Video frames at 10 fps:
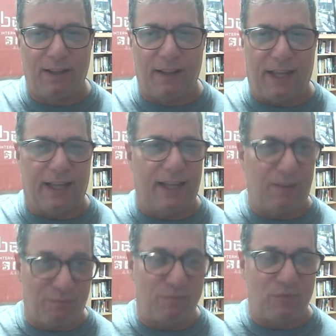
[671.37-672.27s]

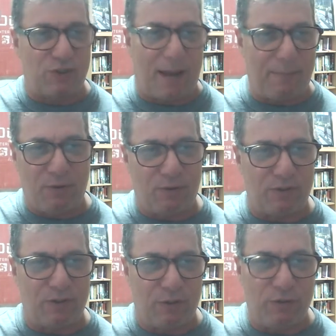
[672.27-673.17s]
and stop you
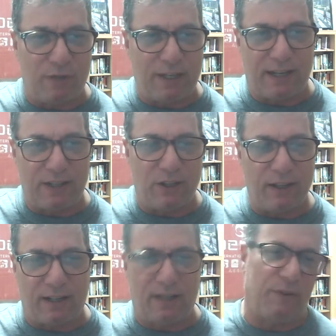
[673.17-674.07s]
until you get it
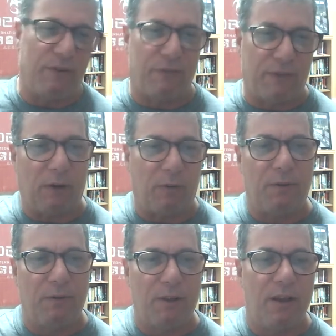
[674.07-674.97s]
done. And if you fail
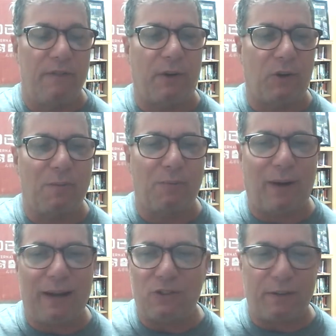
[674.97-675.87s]
to
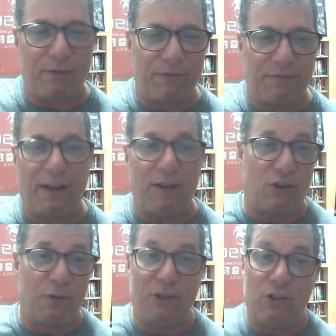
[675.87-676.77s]
comply, it's like, fine, you're
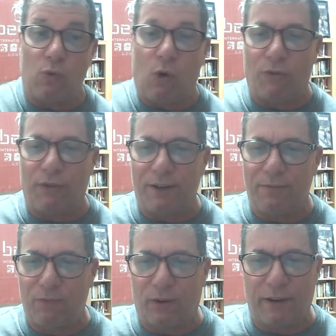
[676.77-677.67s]
going to be disqualified.
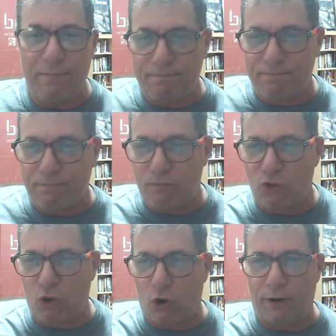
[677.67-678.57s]
All right.
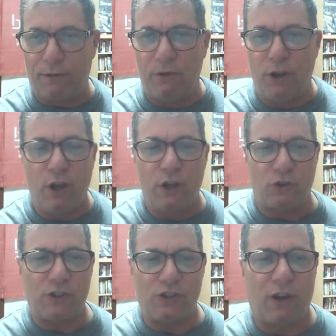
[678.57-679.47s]
So
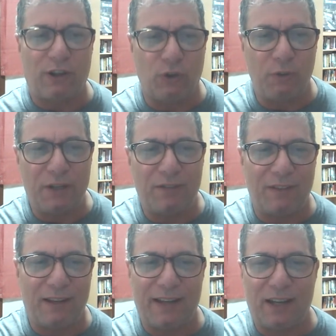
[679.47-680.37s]
let's talk a little bit.
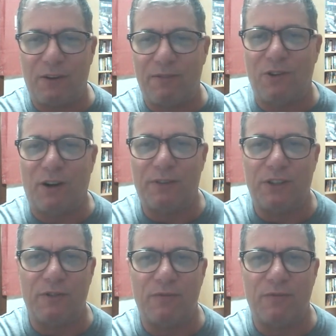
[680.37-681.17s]
Now that we've gone with